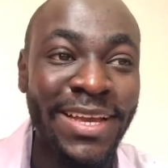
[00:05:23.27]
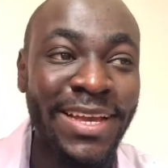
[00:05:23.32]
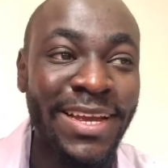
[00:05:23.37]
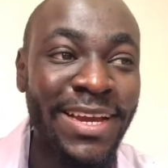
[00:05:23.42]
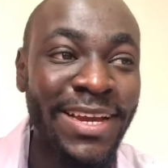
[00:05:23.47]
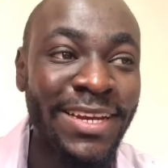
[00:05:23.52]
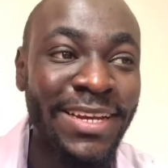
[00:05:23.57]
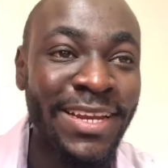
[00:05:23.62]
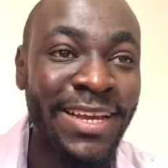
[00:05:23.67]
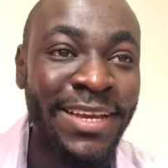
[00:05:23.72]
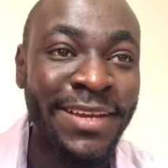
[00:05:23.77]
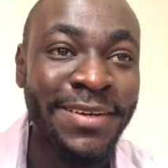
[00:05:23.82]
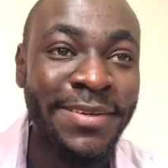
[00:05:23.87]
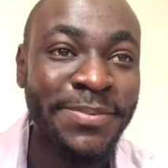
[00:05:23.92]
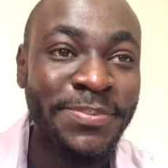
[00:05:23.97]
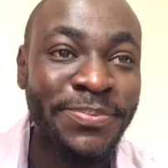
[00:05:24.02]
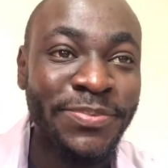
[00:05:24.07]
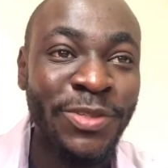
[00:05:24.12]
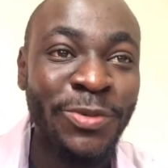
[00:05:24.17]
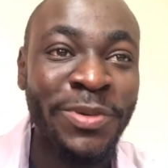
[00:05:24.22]
And then
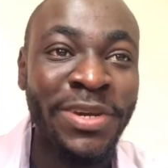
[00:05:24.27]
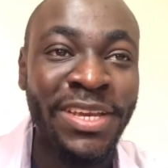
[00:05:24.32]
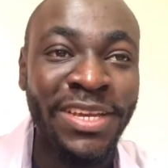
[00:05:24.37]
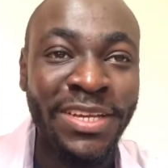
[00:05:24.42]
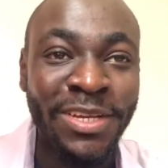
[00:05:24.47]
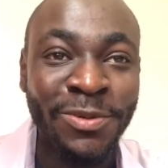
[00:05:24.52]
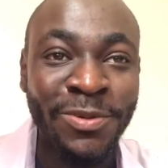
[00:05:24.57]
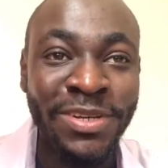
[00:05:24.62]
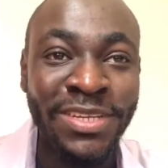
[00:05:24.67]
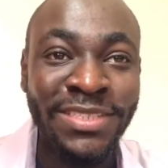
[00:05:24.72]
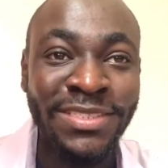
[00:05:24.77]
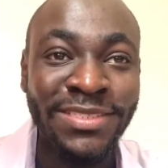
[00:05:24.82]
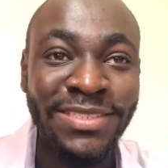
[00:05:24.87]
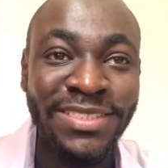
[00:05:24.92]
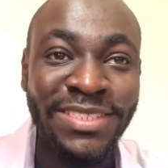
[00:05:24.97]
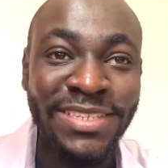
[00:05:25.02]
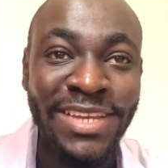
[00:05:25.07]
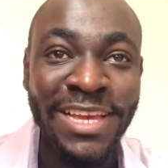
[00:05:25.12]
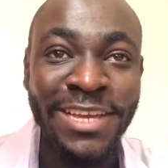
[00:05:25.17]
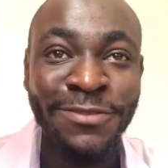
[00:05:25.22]
when I calculate,
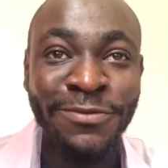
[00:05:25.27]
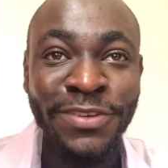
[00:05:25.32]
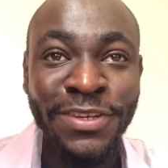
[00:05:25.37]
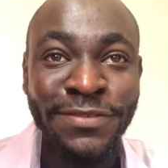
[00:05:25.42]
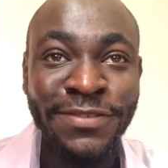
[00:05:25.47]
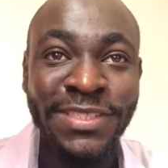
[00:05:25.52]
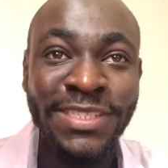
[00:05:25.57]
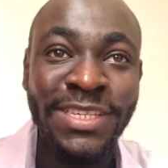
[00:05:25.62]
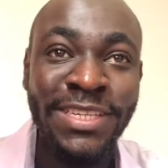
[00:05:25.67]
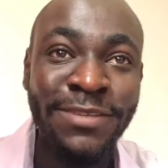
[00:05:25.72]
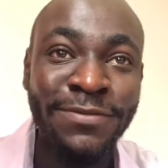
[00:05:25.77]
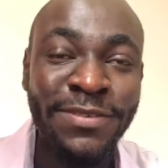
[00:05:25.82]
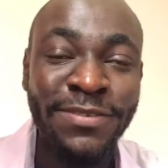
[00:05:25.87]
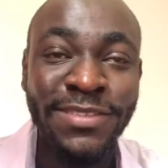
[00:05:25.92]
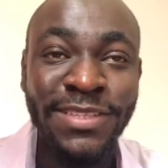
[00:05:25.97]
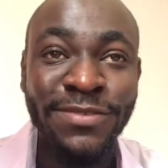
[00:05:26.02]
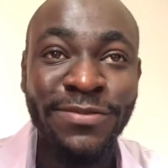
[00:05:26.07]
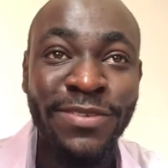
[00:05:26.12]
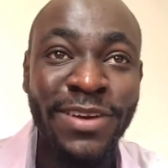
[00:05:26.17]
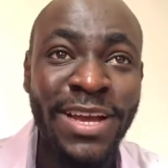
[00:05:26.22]
it's like 50,
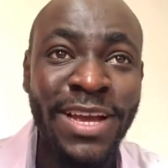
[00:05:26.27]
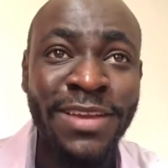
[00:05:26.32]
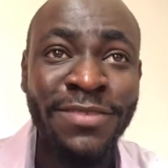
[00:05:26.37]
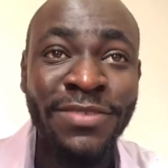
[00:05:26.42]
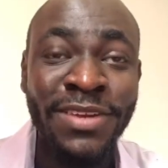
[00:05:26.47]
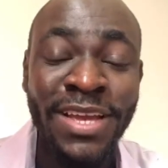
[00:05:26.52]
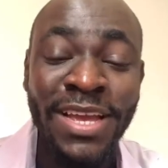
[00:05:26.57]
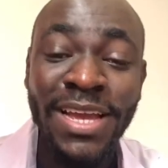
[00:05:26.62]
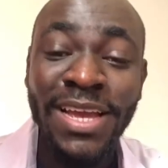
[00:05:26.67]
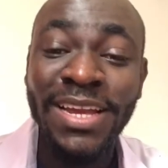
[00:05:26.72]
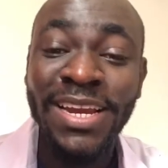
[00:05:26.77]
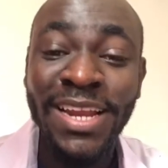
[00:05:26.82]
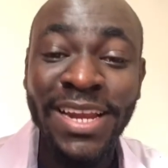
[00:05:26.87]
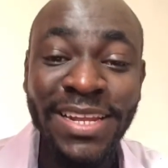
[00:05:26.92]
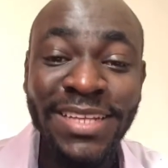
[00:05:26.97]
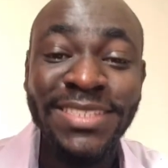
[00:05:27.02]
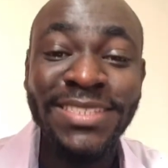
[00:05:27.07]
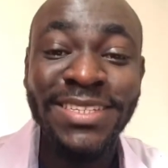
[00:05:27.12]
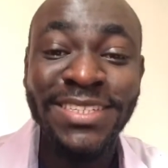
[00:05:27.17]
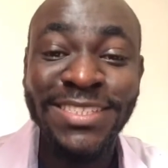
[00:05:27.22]
55, and I
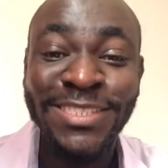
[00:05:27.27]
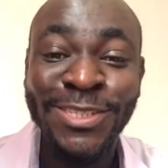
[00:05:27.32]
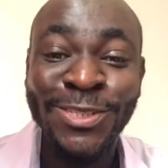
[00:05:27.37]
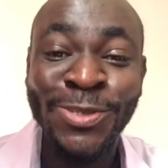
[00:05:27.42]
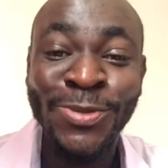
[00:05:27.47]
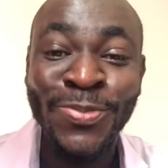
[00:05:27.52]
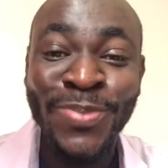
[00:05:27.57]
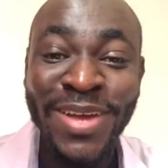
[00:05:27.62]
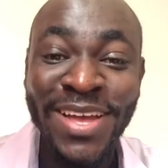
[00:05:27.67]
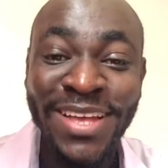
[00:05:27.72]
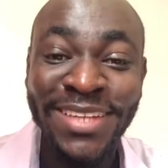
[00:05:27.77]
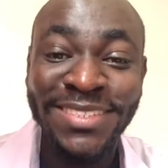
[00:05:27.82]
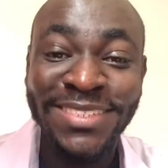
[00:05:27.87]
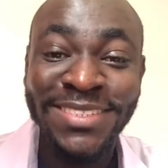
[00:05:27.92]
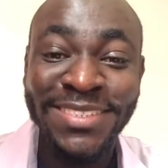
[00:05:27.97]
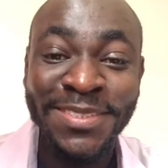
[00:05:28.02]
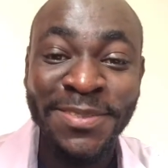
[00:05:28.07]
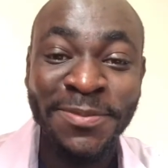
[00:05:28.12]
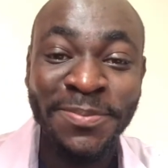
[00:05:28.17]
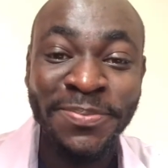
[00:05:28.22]
need 60 to pass.